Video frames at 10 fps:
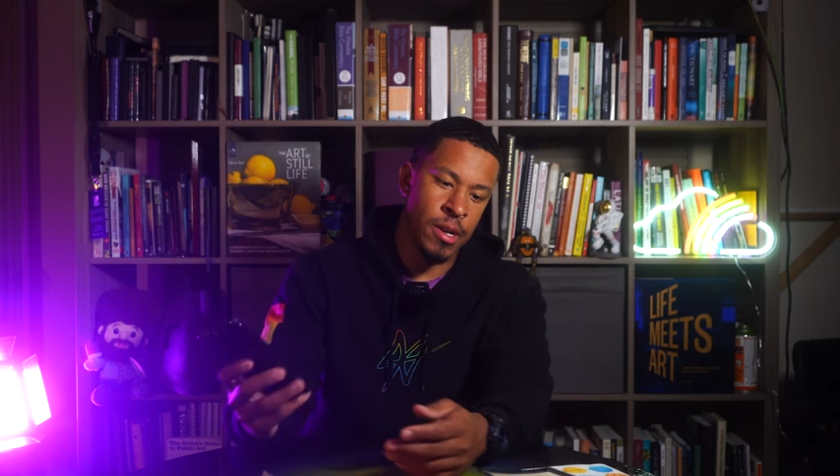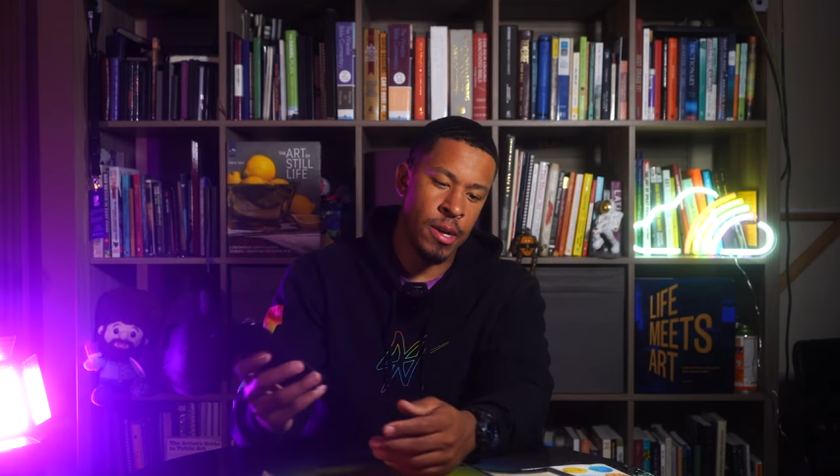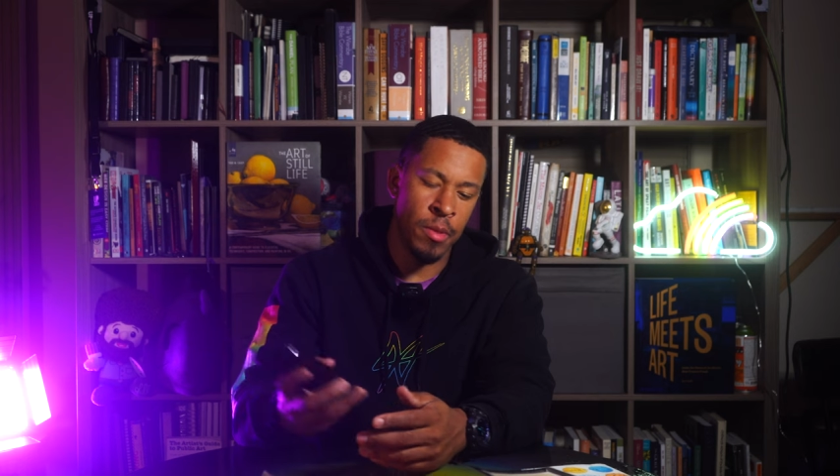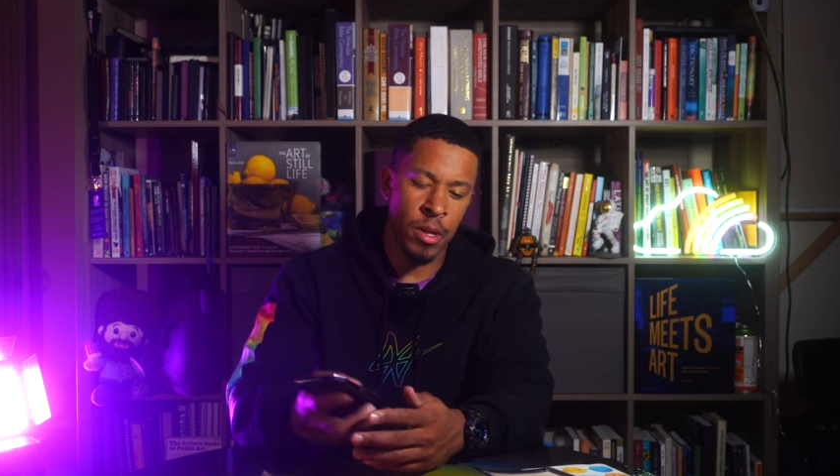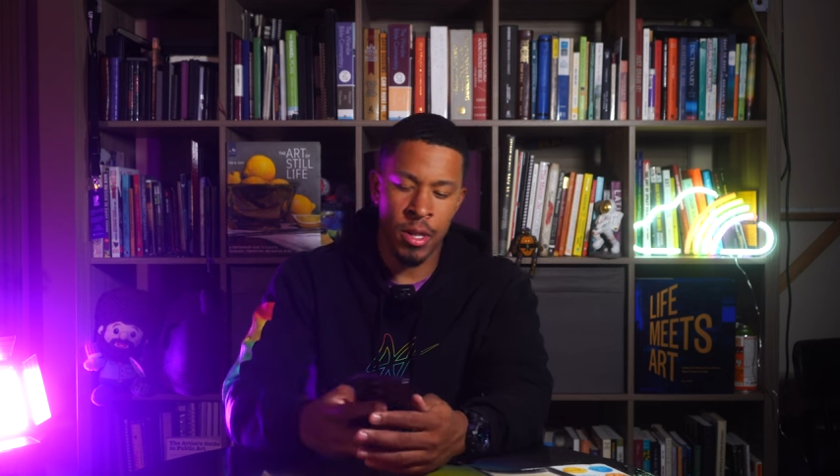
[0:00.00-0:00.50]

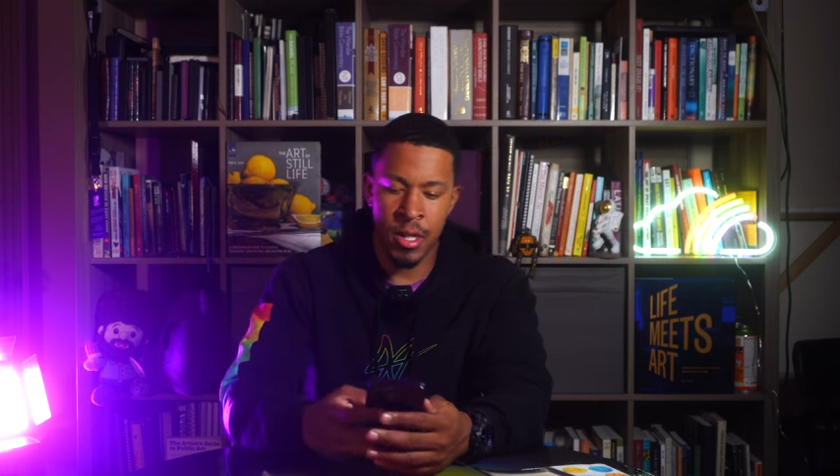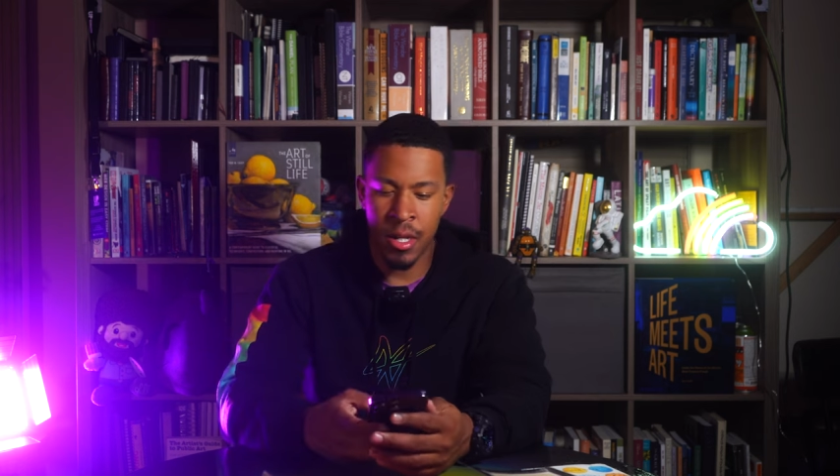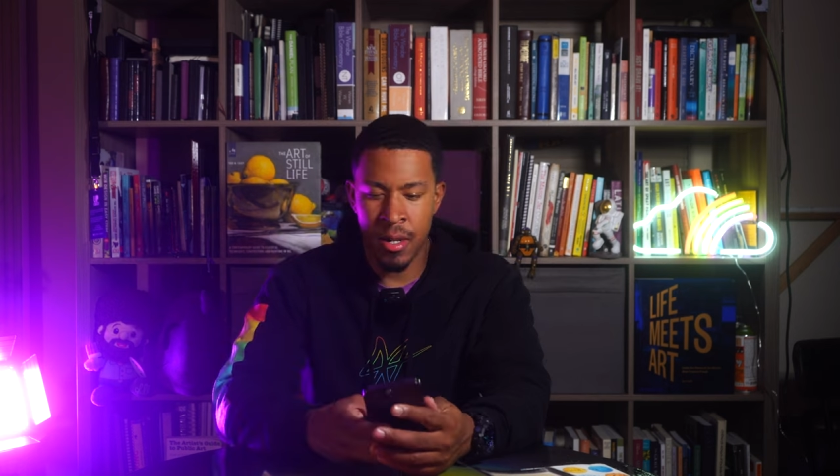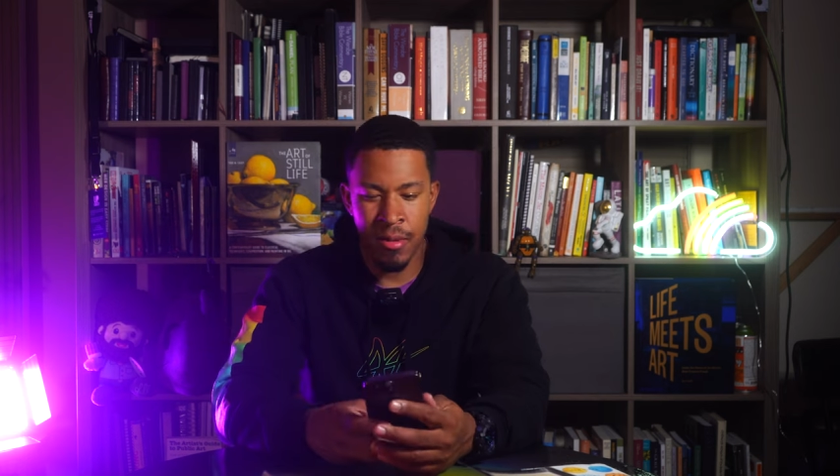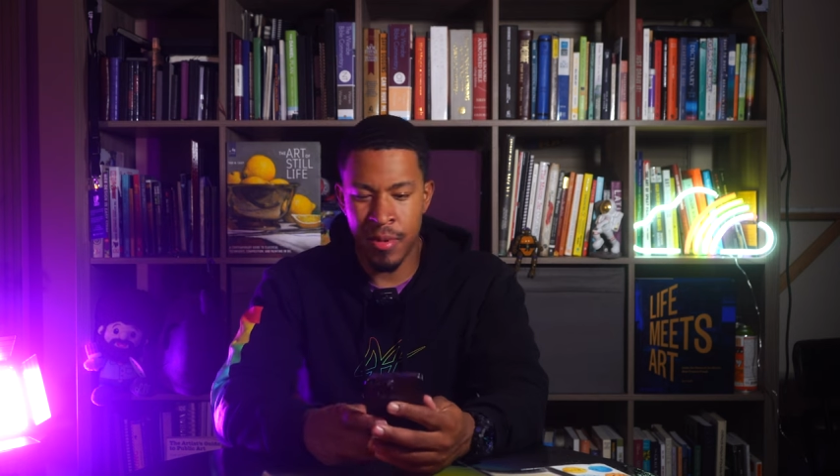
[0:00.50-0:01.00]
I'm gonna look
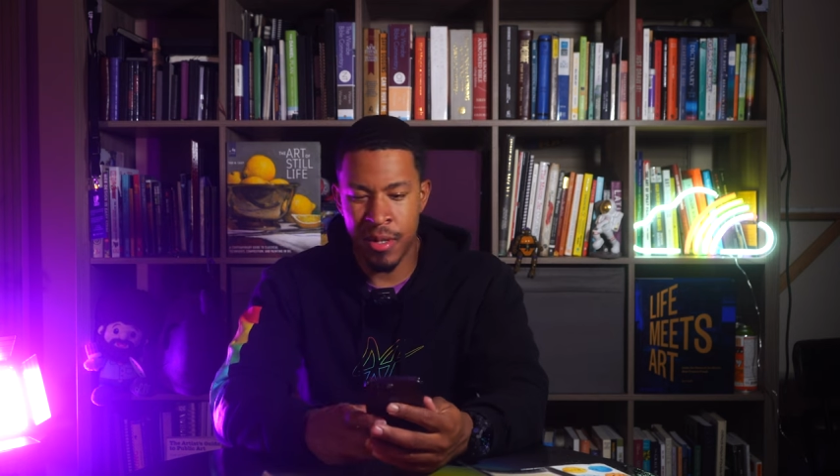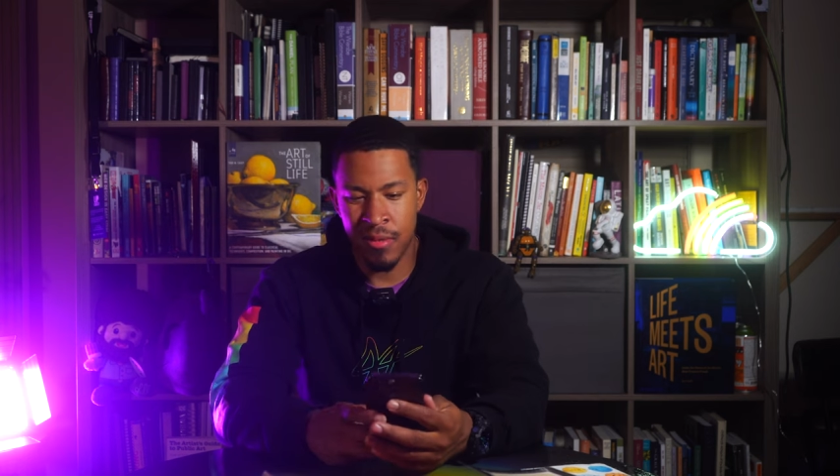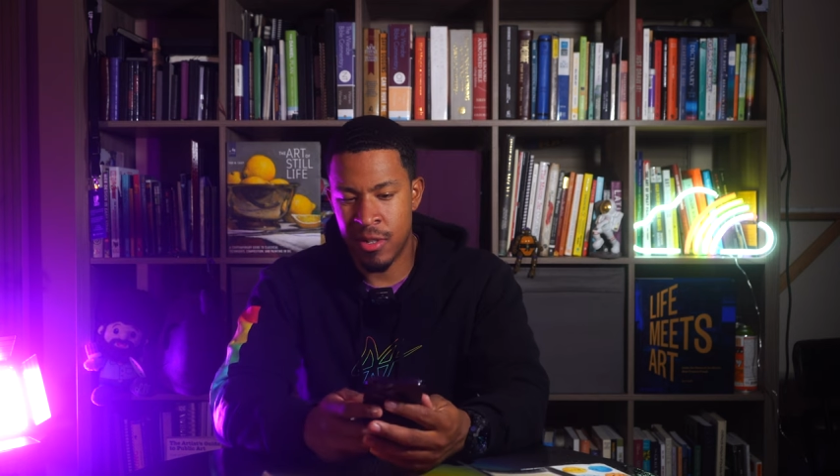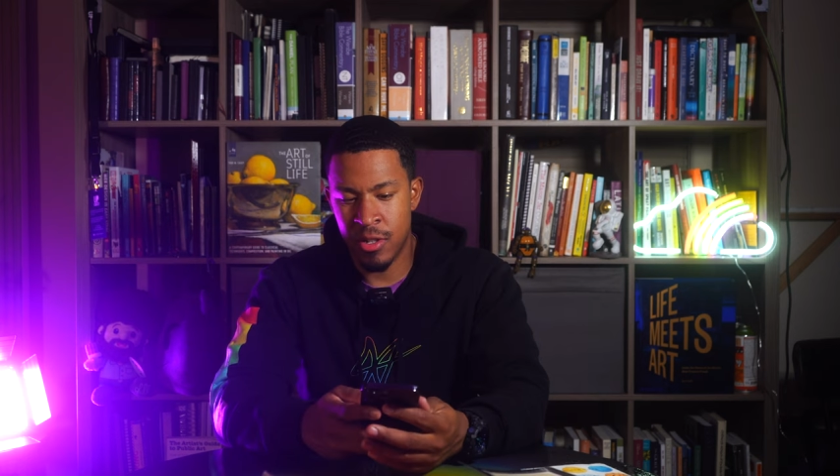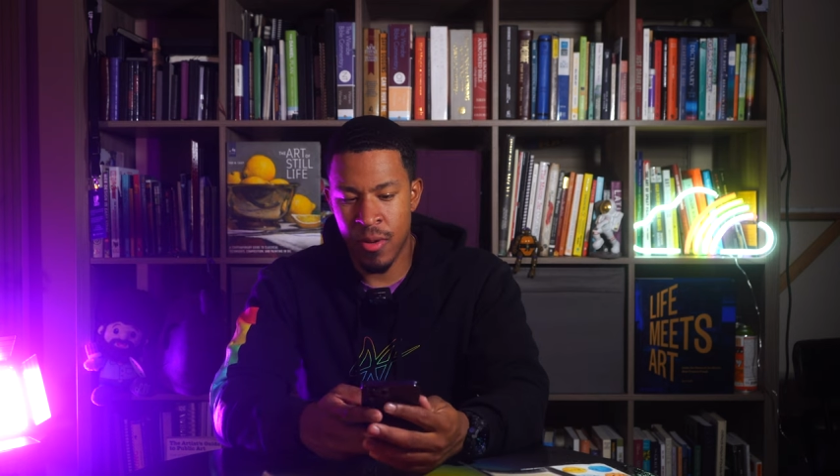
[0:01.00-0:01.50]
it up, but
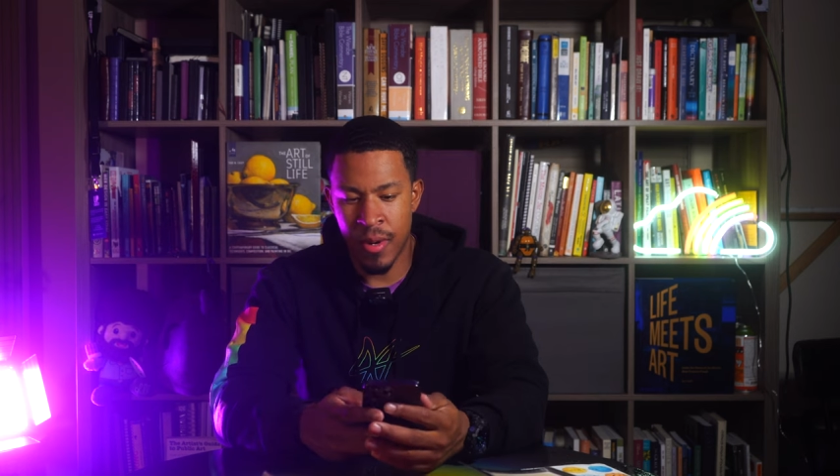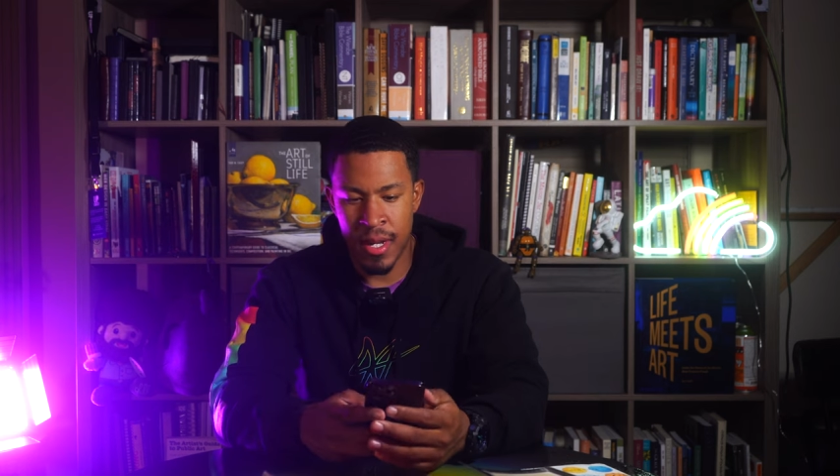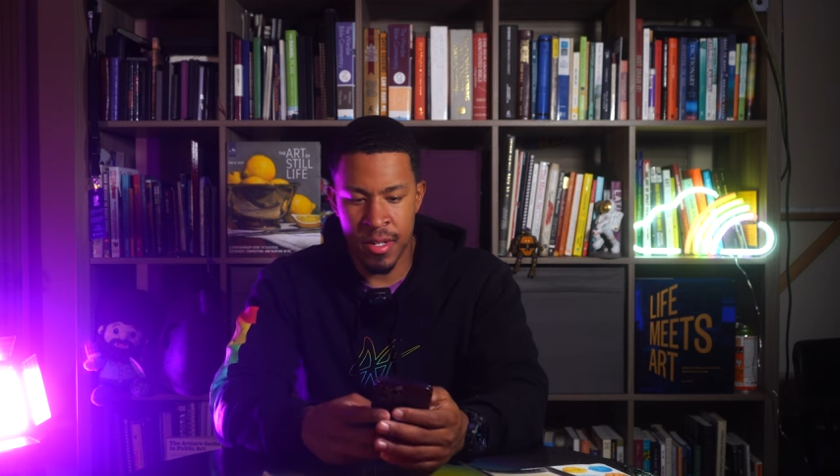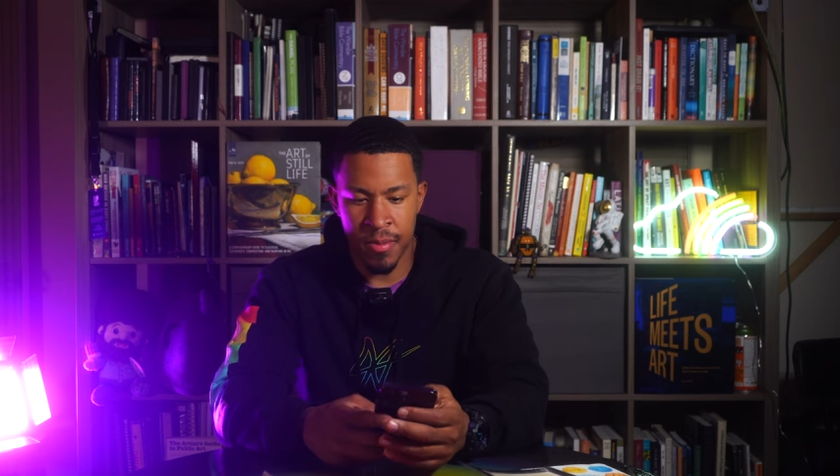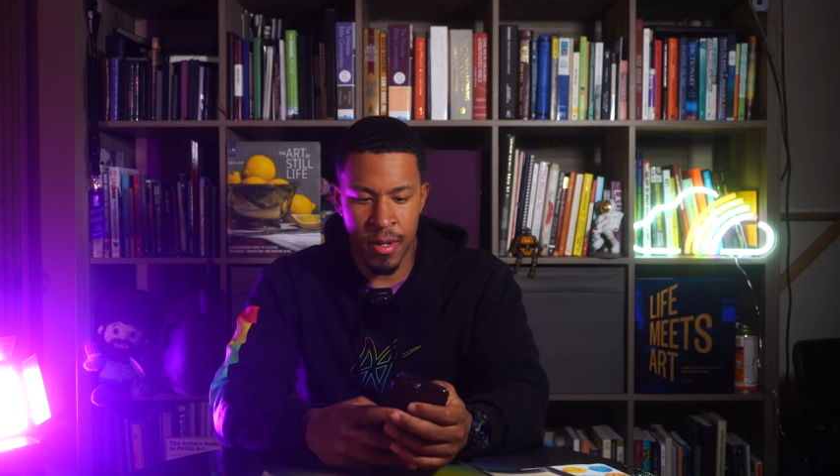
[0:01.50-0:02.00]
there's no way
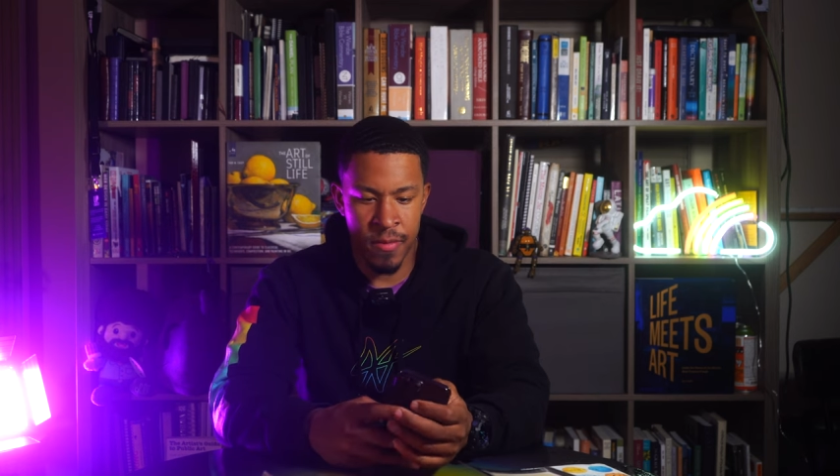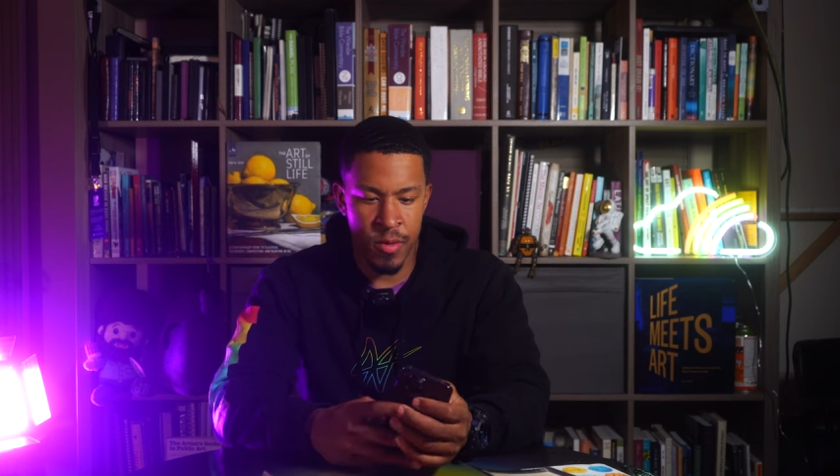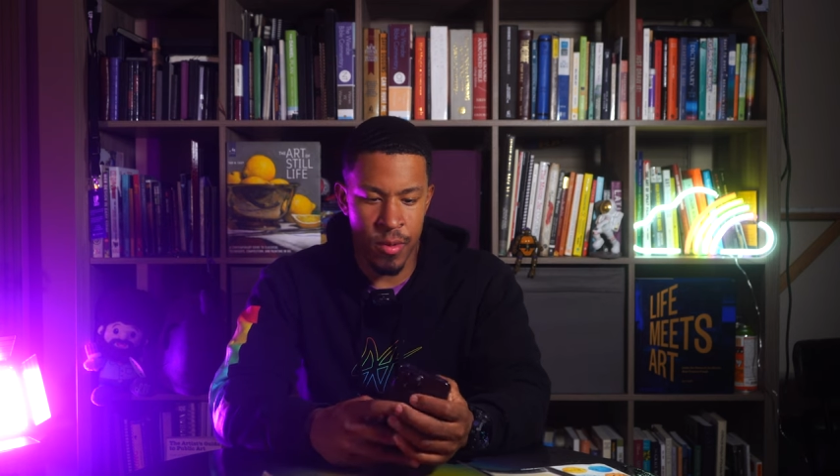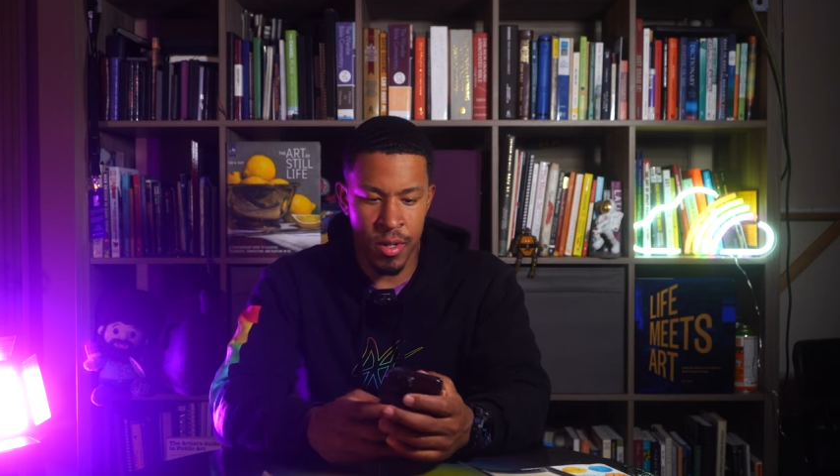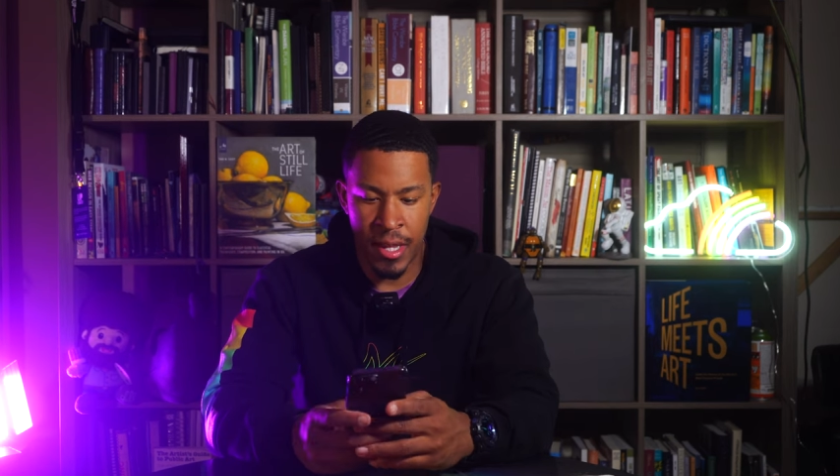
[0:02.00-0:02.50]
it's above 20.